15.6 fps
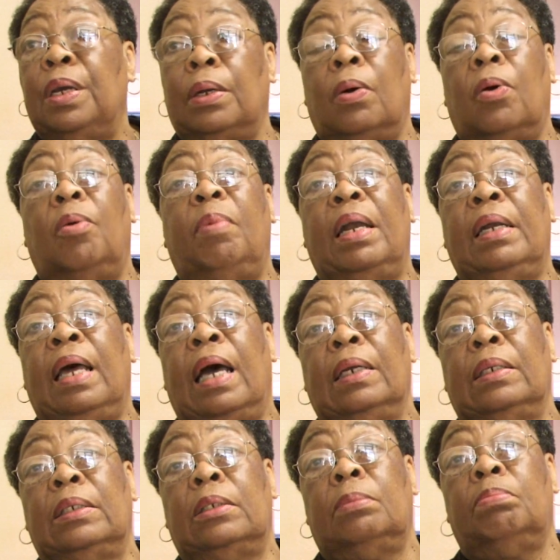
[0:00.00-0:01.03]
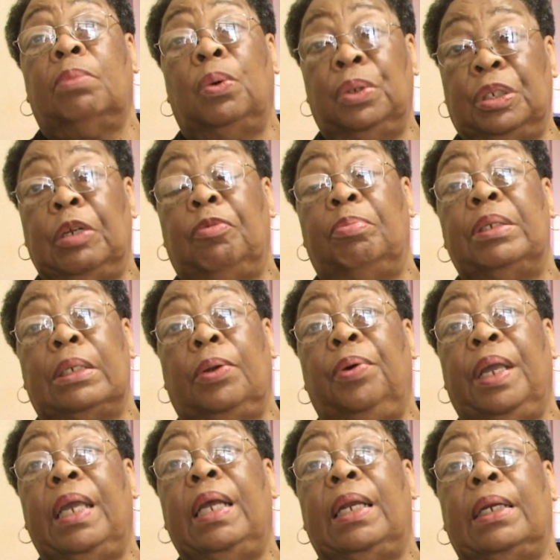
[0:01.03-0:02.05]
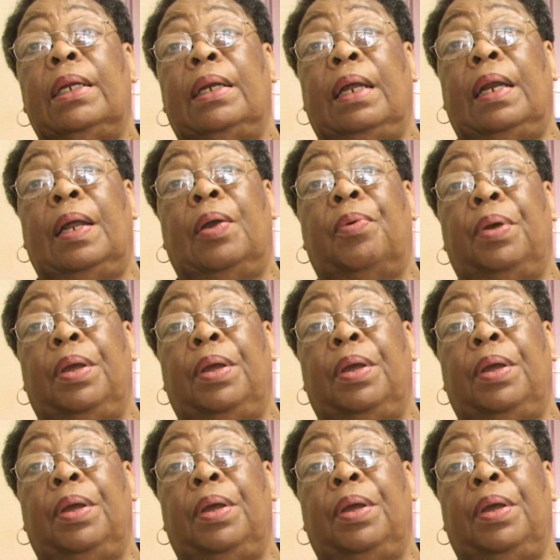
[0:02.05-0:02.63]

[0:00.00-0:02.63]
and all my doctors, most of them is located in that area.